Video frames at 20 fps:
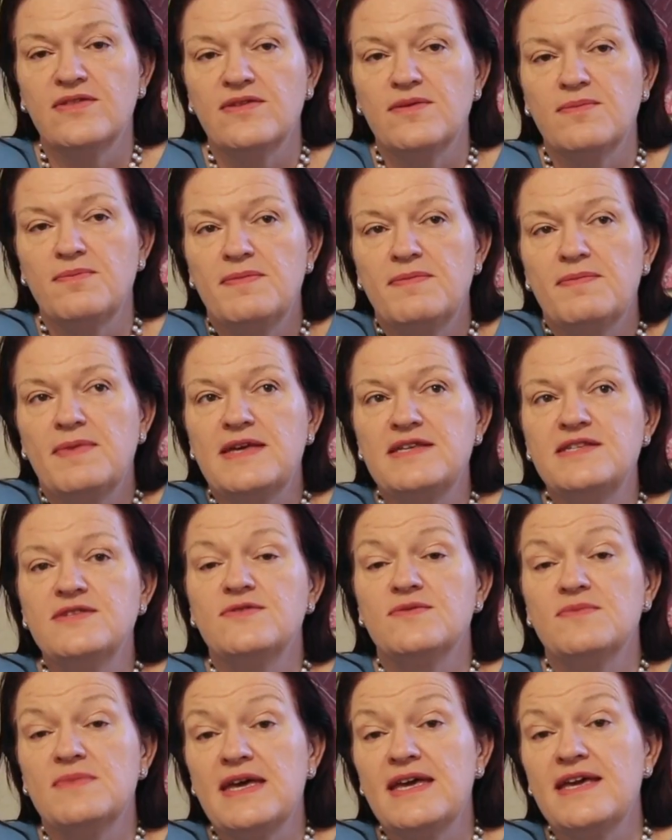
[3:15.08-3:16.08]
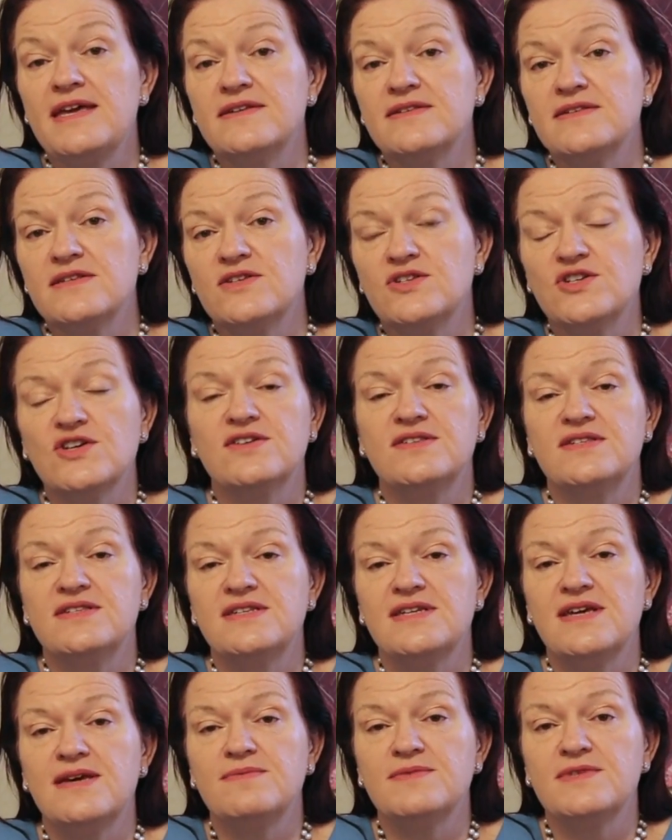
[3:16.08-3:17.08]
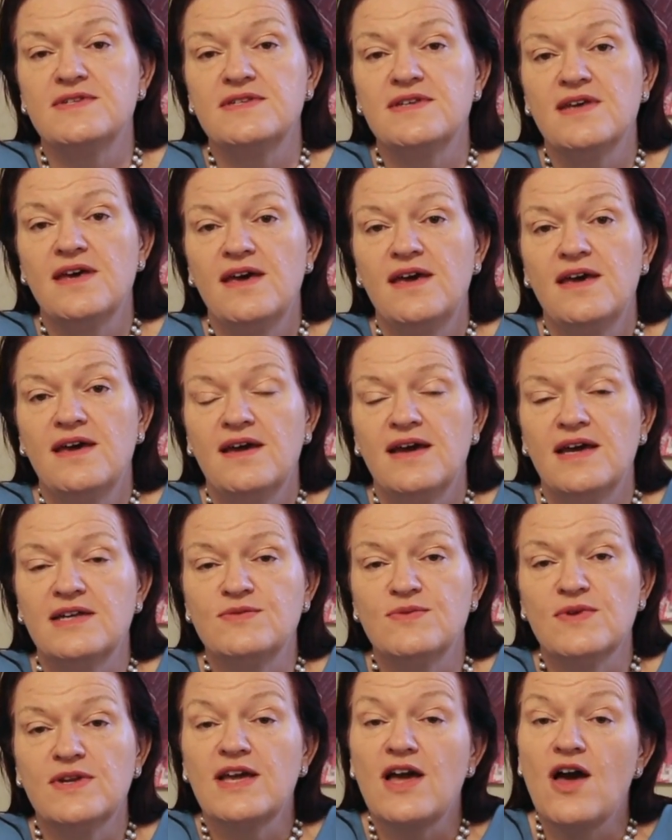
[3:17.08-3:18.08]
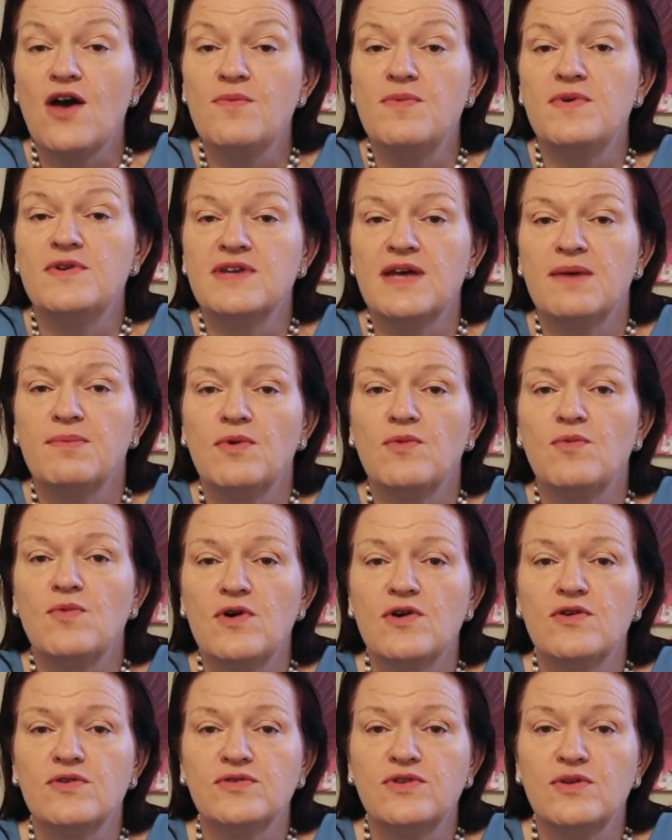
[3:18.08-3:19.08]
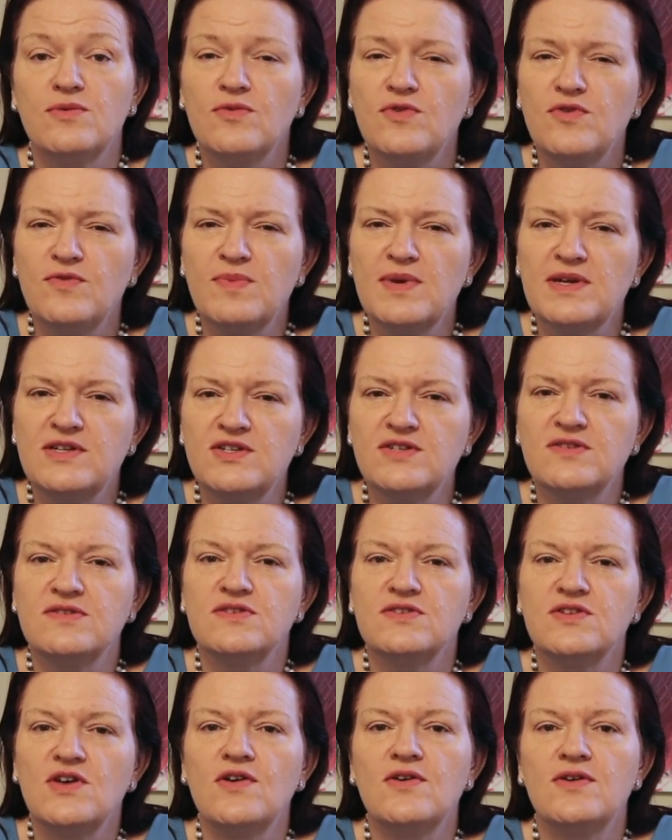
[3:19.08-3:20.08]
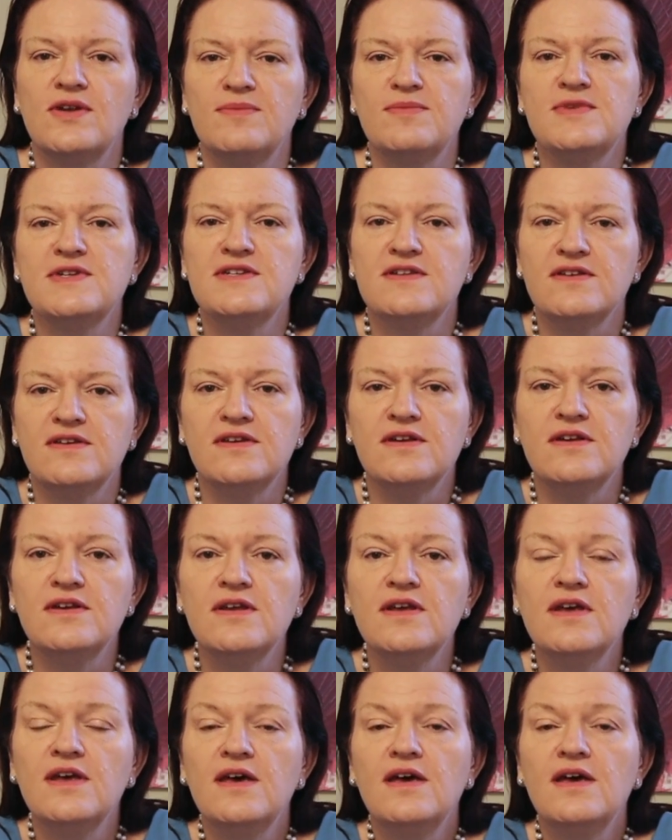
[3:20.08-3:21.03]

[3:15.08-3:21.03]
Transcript: The piece for me is that Giant Steps has really opened up a world that would have been just so limited